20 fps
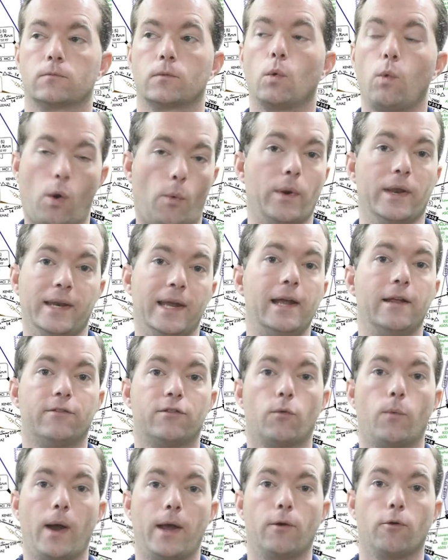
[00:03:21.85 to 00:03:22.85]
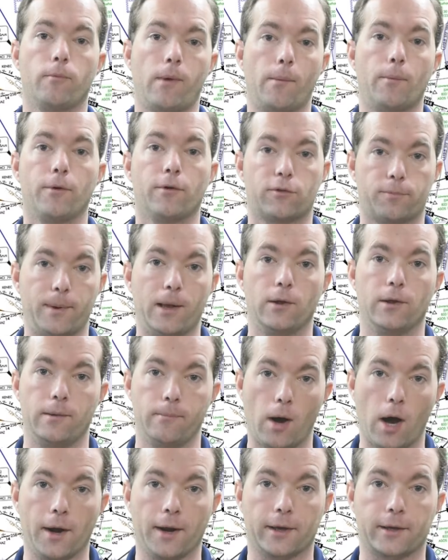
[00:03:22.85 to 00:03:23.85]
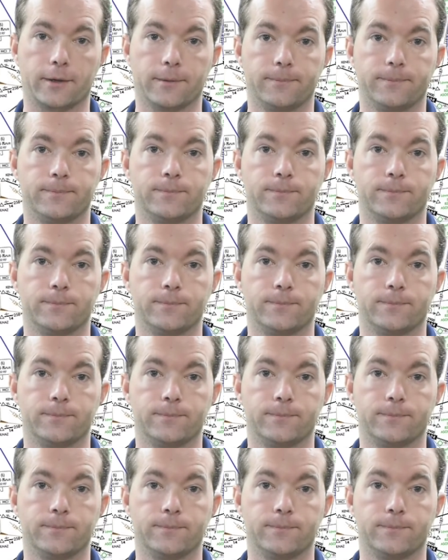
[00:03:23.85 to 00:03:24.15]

What we need is a way to remember to spell mnemonic.